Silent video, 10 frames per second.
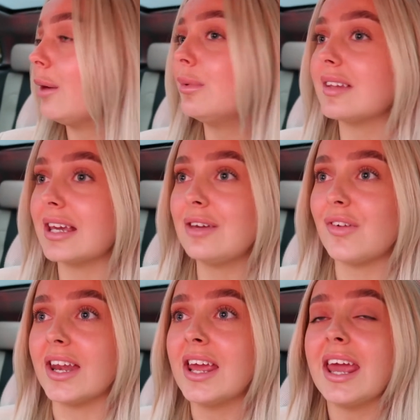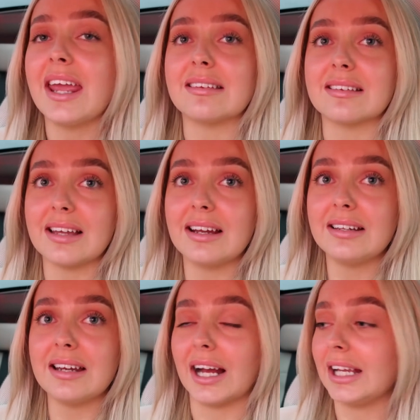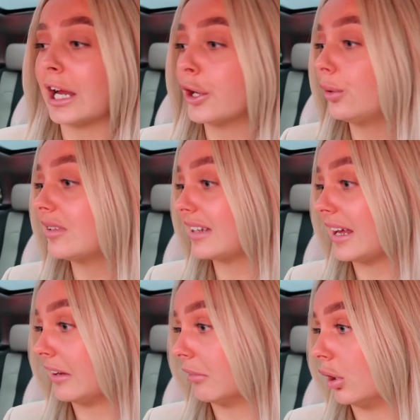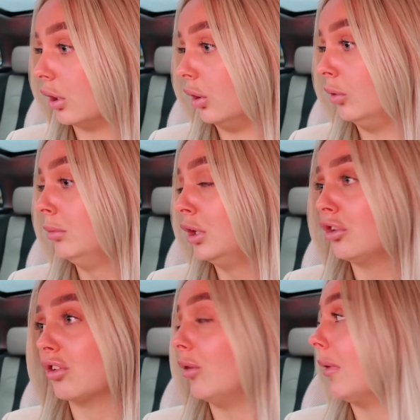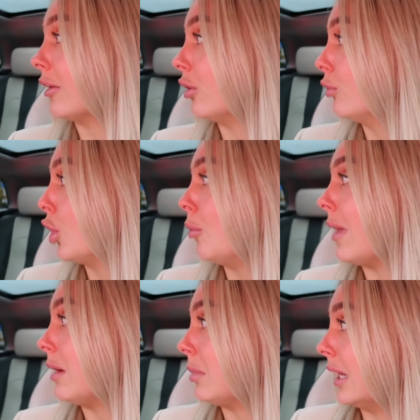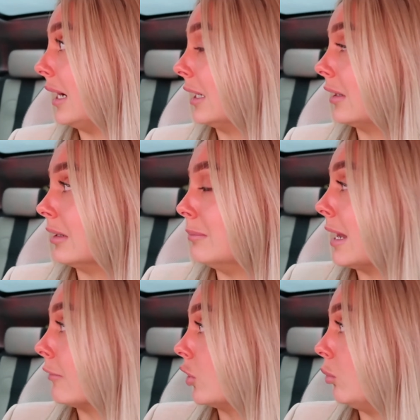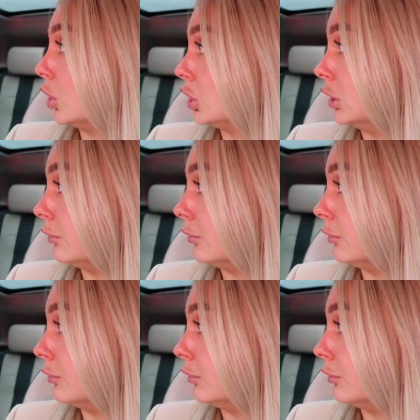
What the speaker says: It's a Saturday night. I know City are at home, so I don't know, maybe like the men have gone watching.